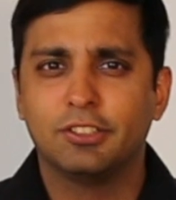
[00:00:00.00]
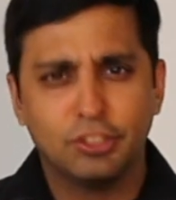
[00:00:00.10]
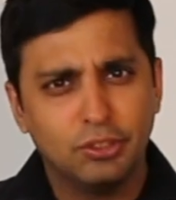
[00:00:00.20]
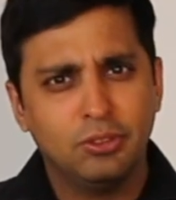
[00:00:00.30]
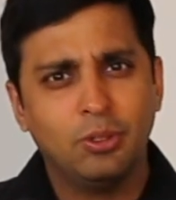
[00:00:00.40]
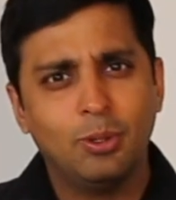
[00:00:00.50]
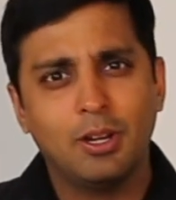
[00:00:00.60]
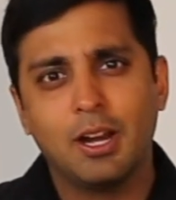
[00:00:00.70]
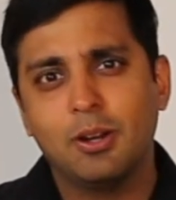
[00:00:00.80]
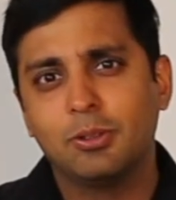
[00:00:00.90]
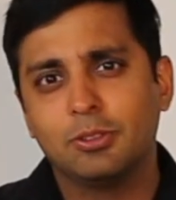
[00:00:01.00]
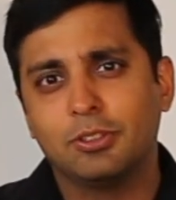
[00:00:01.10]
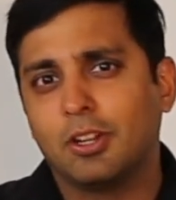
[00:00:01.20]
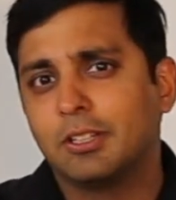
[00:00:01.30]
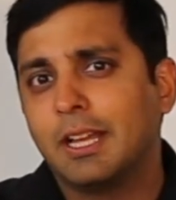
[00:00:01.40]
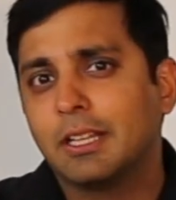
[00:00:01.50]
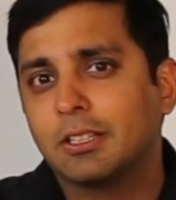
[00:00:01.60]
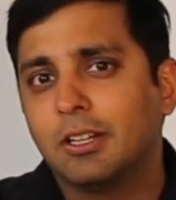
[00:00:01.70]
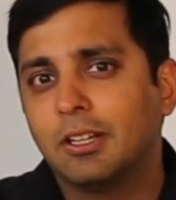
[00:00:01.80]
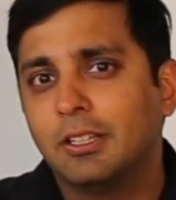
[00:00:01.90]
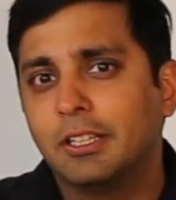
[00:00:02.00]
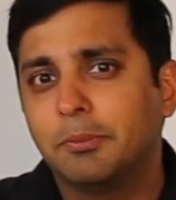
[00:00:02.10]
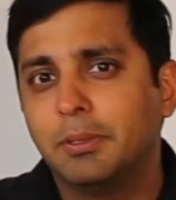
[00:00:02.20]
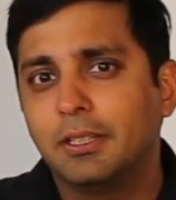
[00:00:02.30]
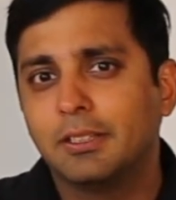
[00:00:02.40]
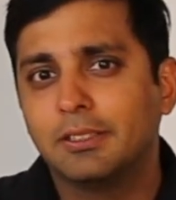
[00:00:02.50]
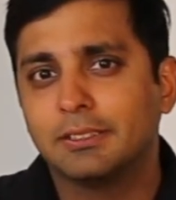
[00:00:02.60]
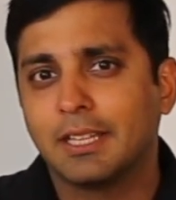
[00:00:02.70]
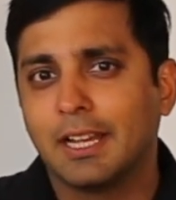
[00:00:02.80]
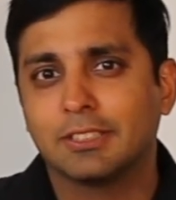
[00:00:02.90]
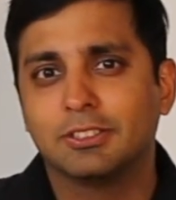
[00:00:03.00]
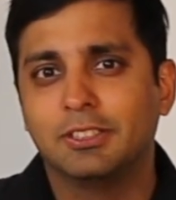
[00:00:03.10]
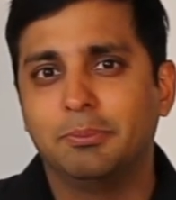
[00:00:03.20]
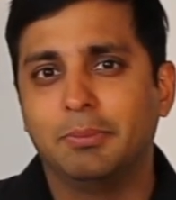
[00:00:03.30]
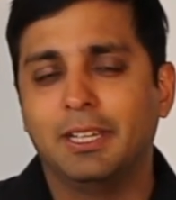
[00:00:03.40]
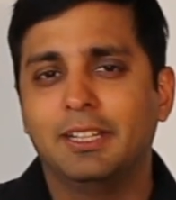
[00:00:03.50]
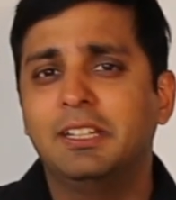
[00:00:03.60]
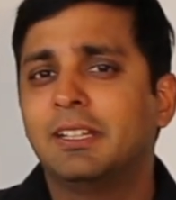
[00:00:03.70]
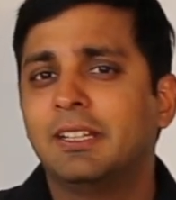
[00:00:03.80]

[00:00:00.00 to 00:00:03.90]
do you know how non-alcoholic beer is actually made?